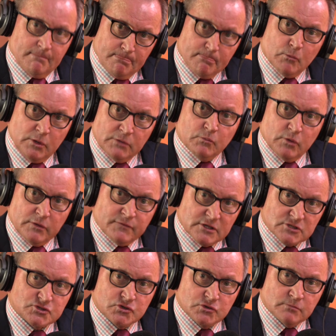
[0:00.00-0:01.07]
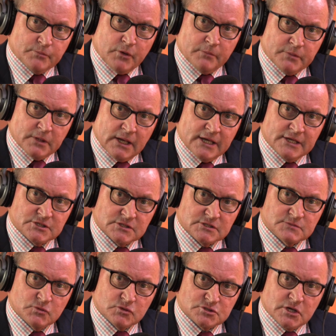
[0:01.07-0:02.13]
with, with their student
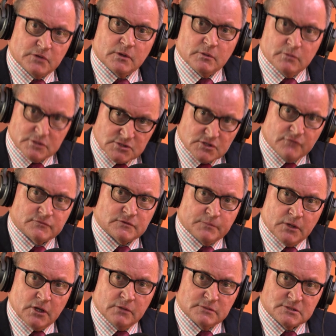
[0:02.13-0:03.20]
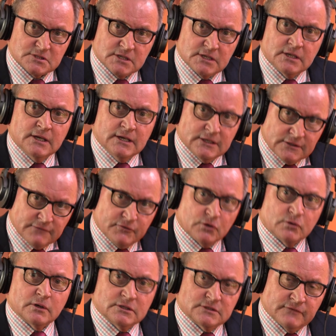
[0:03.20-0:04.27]
populations more generally, with soft diplomacy,
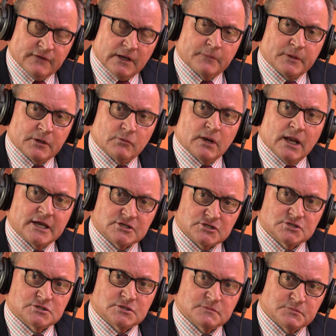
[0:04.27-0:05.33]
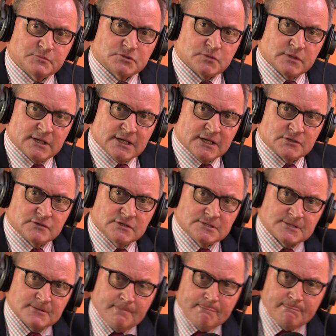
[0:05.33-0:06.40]
devel developing relationships between countries?